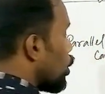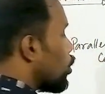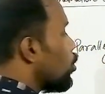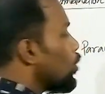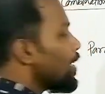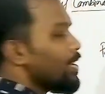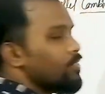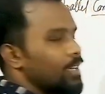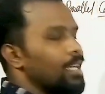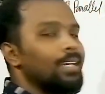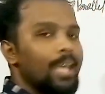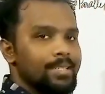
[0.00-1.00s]
two
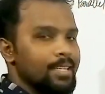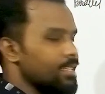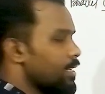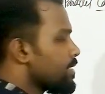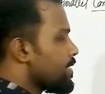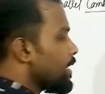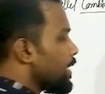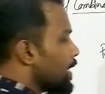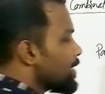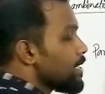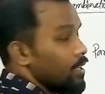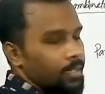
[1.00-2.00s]
electrical gadgets in a
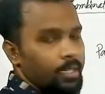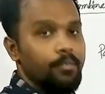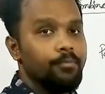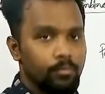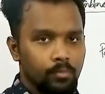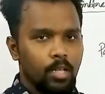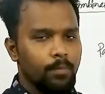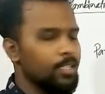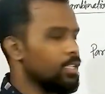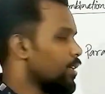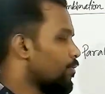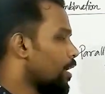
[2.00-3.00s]
single circuit? That
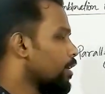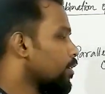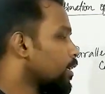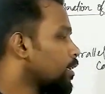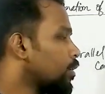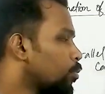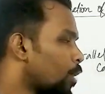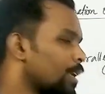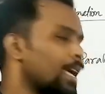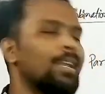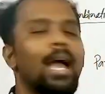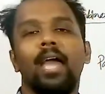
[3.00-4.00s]
means if I, in one
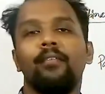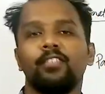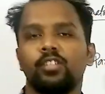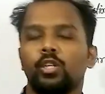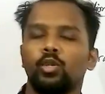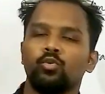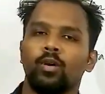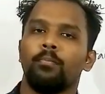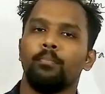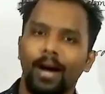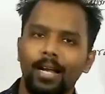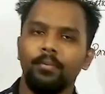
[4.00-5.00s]
end I actually use
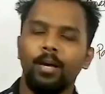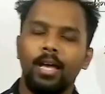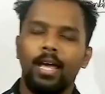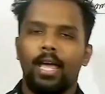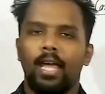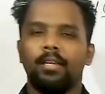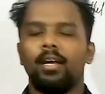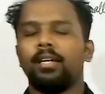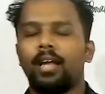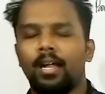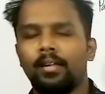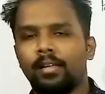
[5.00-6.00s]
one bulb, and
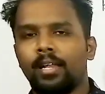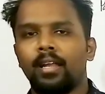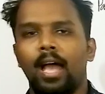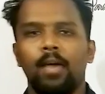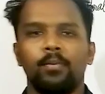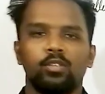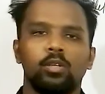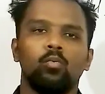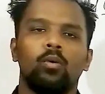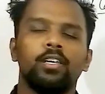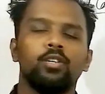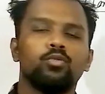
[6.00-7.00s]
the other end I actually
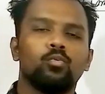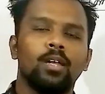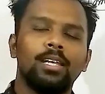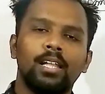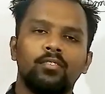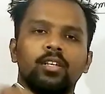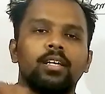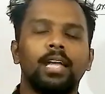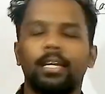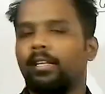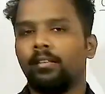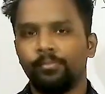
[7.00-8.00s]
use one electric
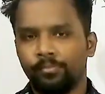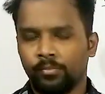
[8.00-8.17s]
kettle.